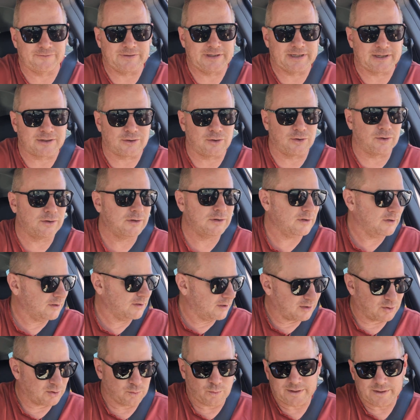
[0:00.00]
vehicle,
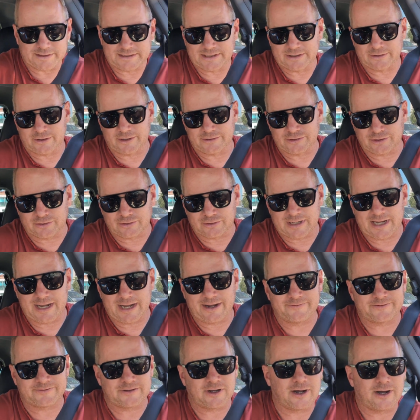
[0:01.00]
the one here on your
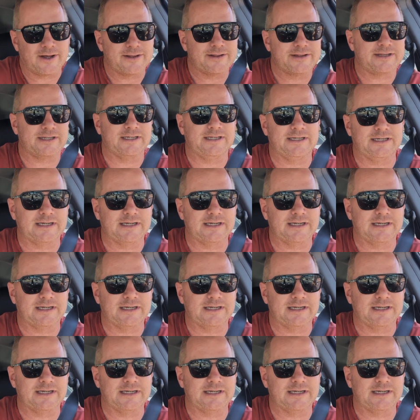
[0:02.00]
left, on